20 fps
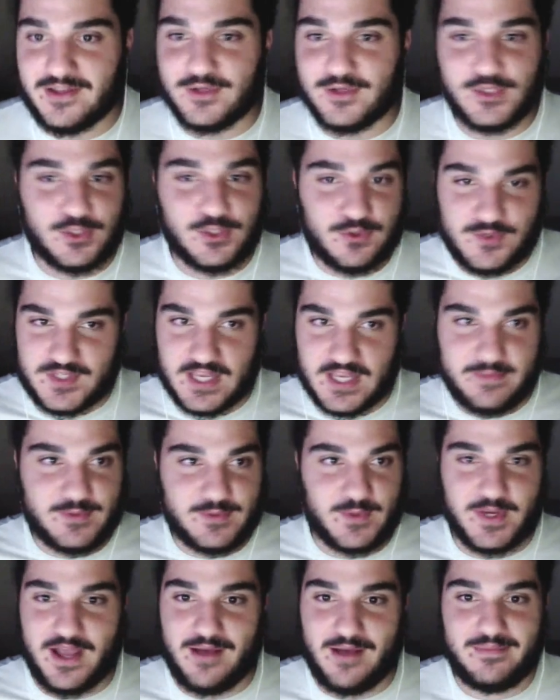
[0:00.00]
New subs
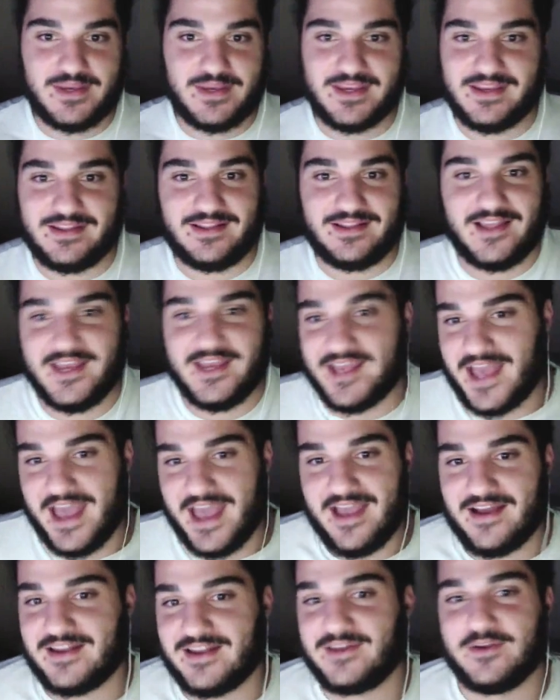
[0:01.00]
were coming in like,
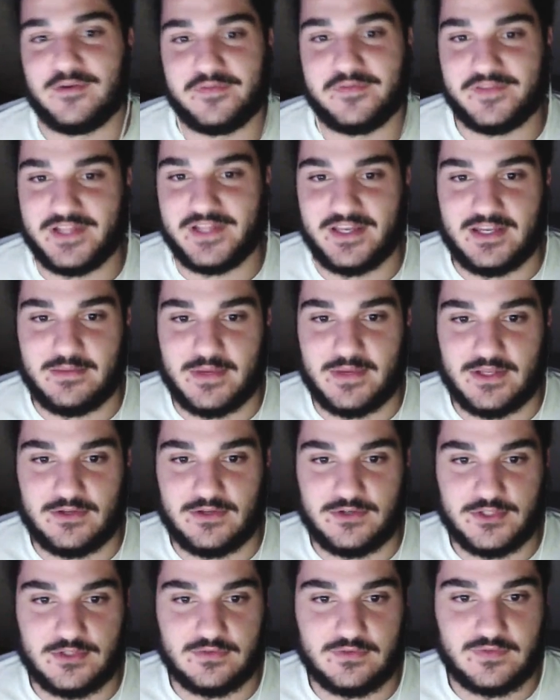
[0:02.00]
hey, I didn't know Fellaini made
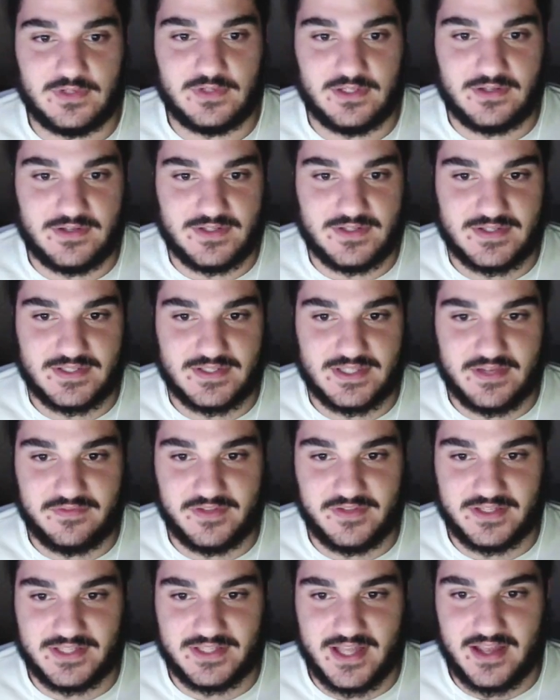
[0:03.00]
YouTube videos and
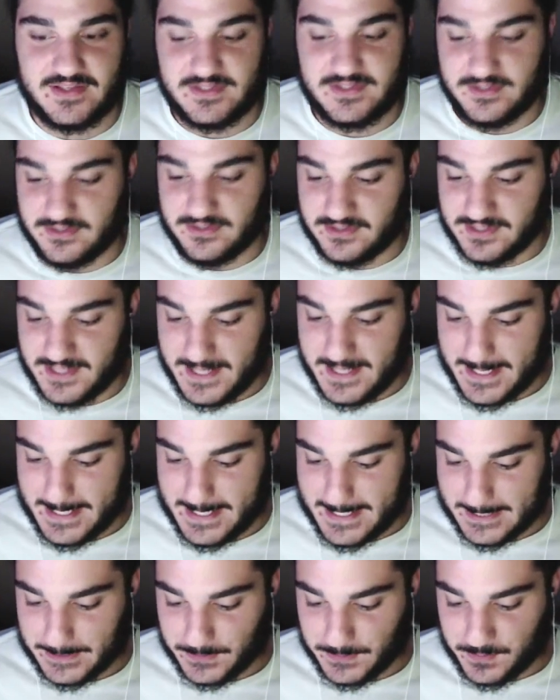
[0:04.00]
stuff like that, so
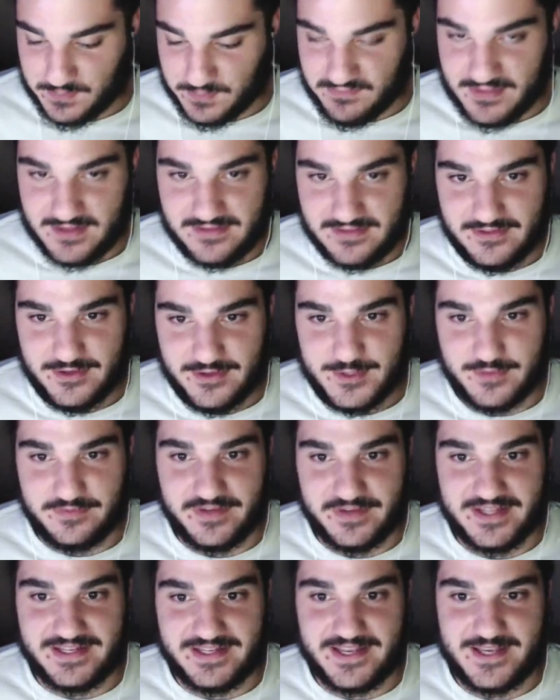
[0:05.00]
those were
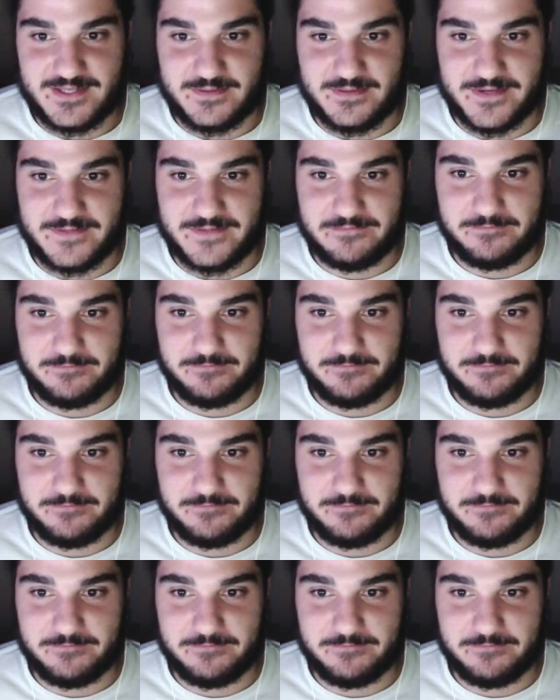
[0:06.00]
fun days, man.